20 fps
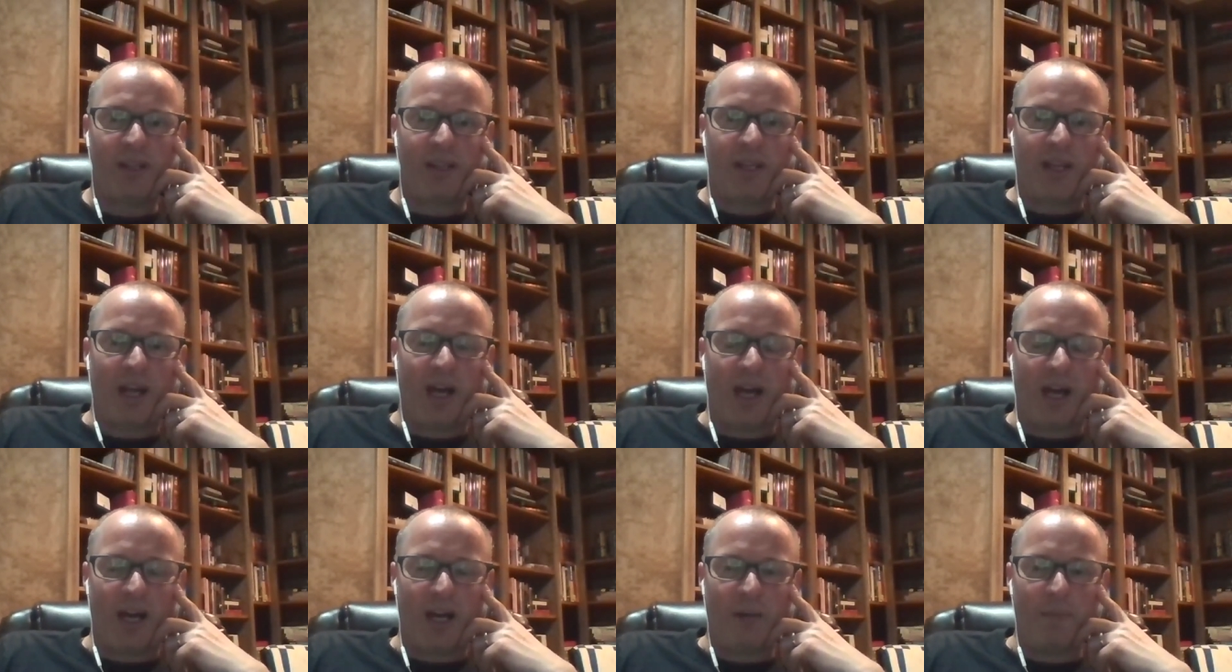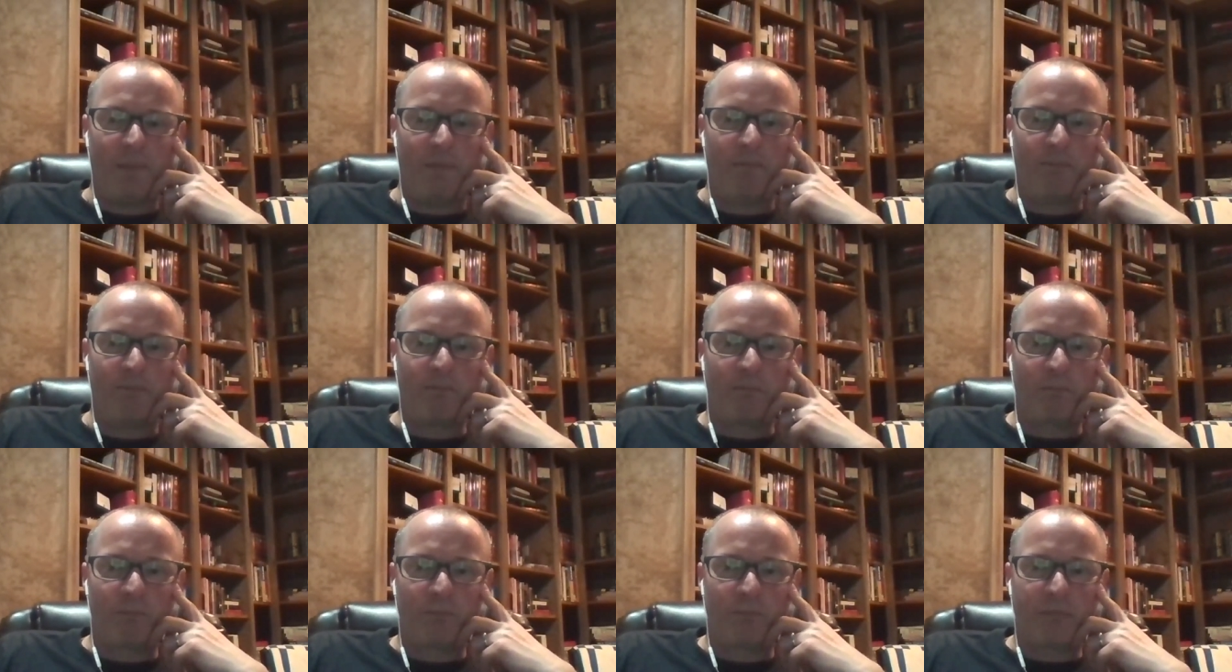um,
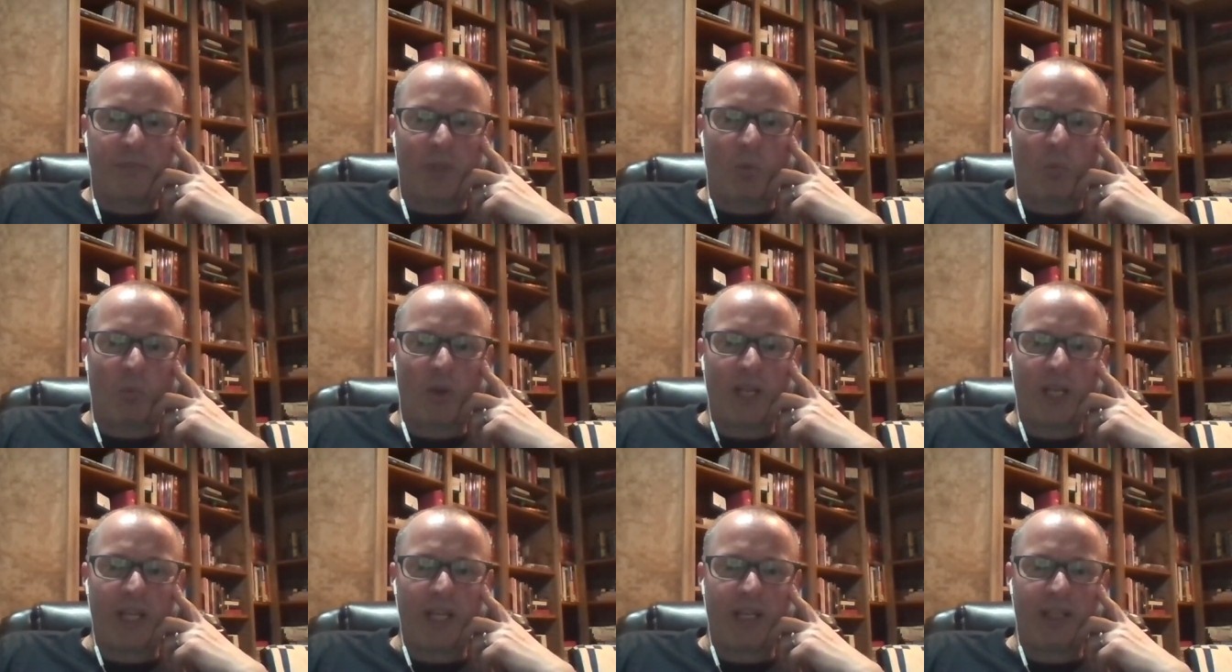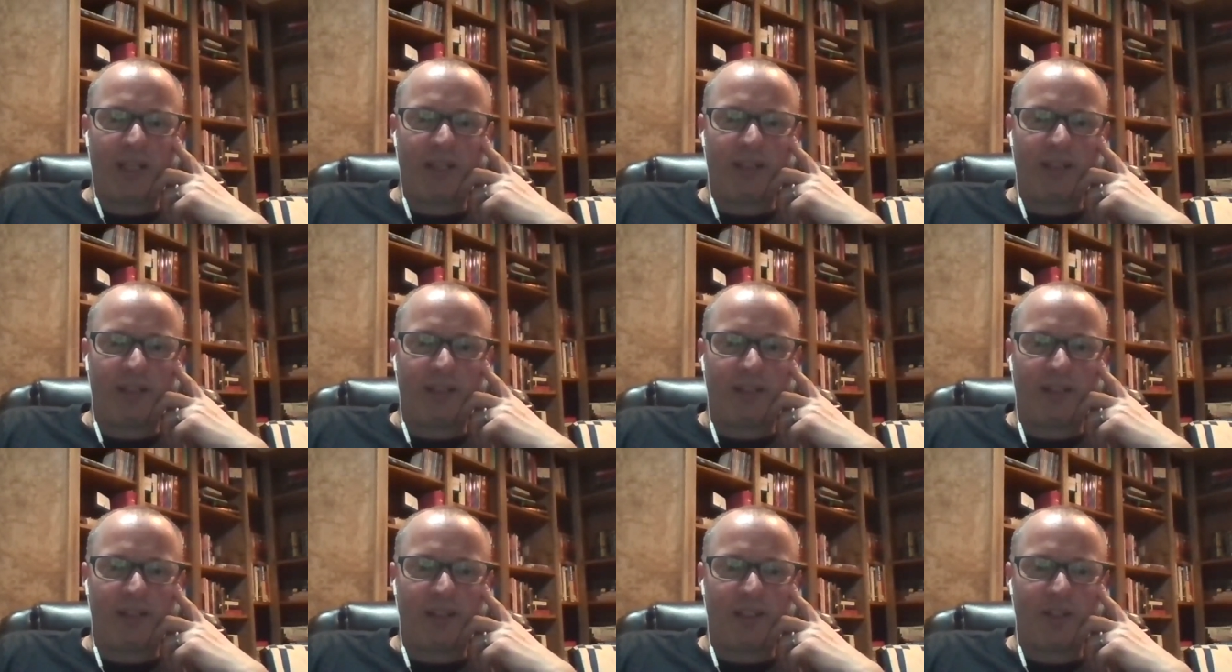when
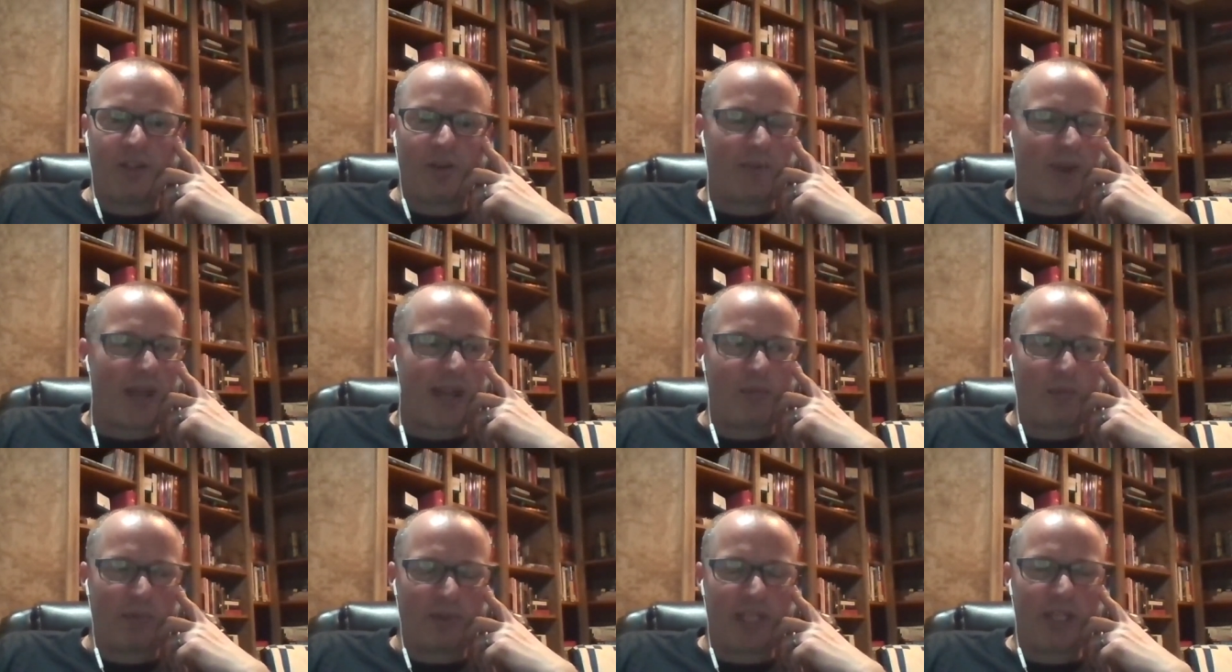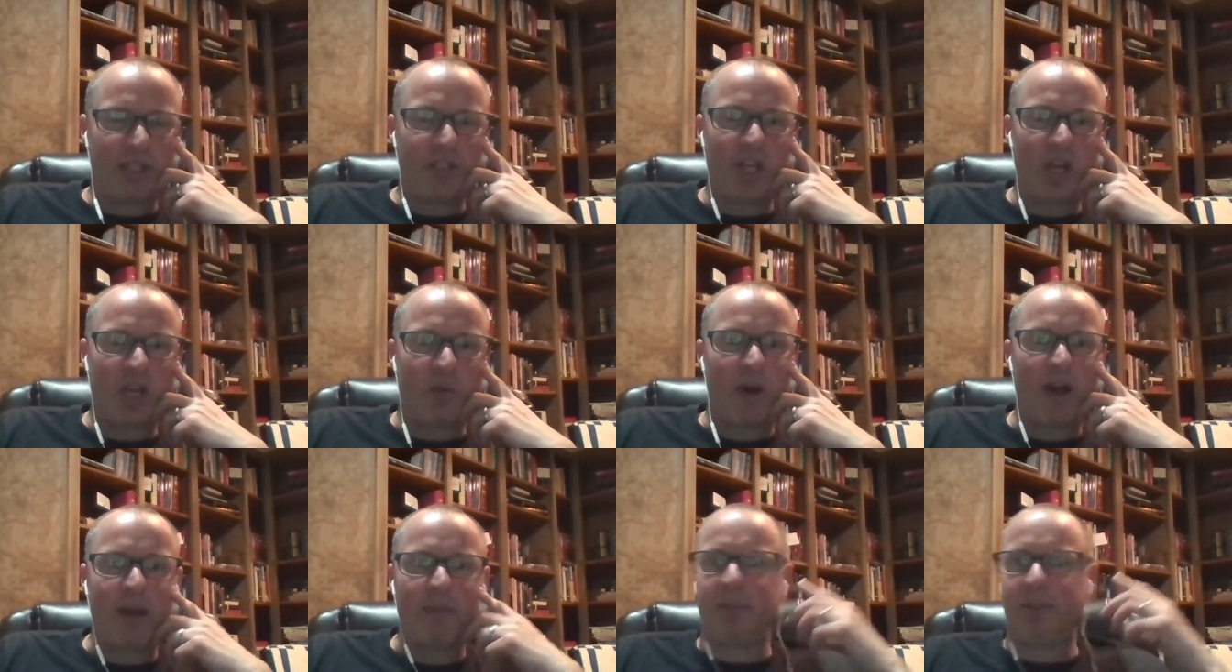you're right. When they
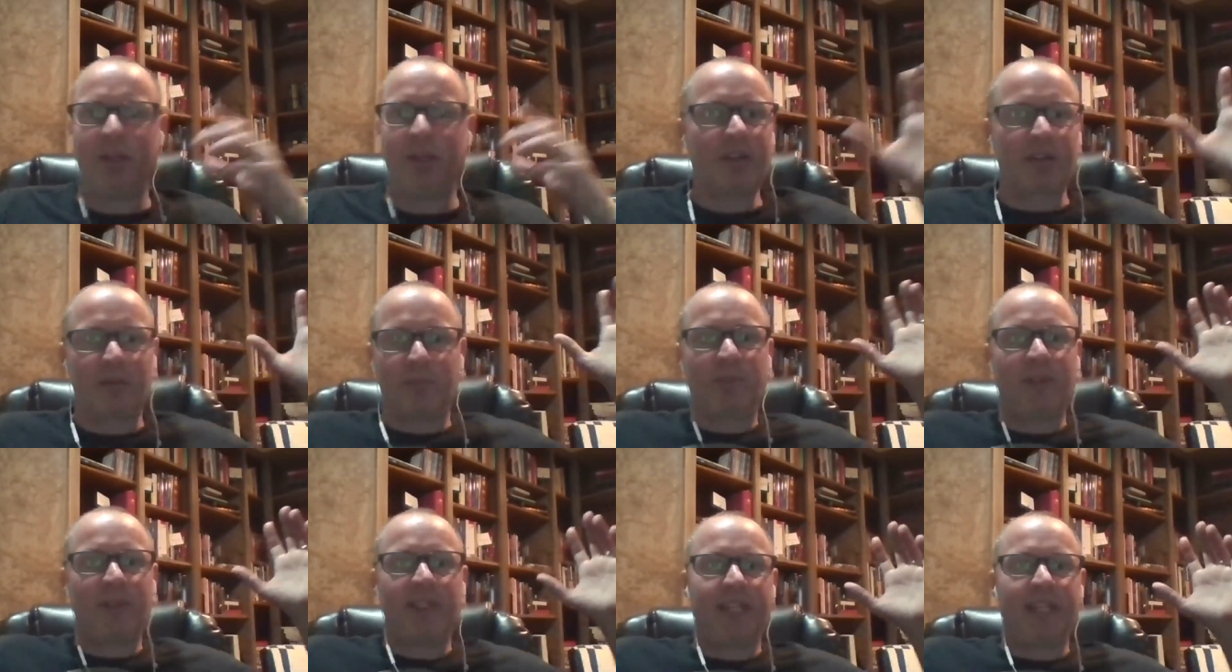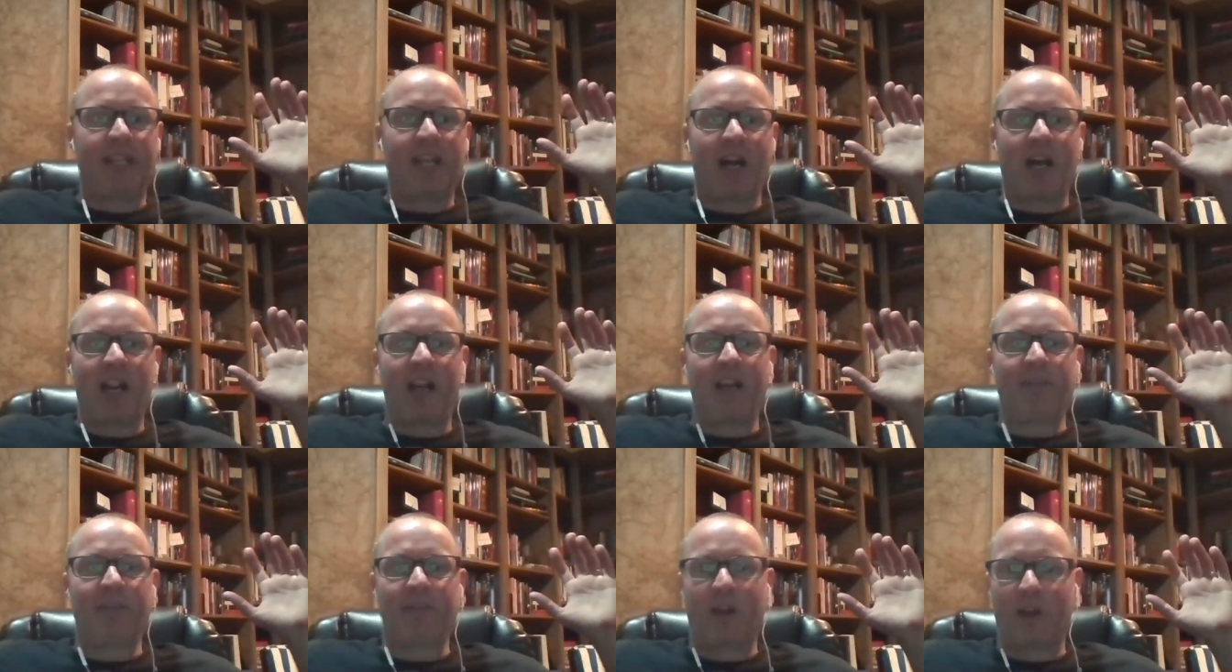show up, you're completely caught
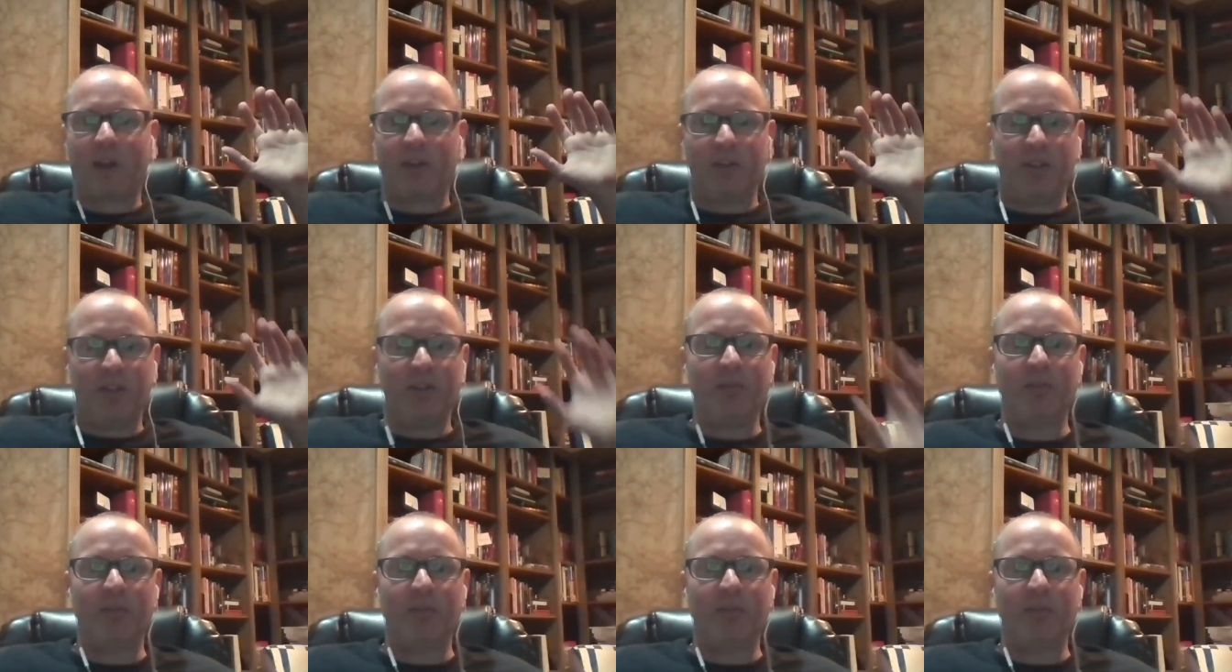off guard. You don't know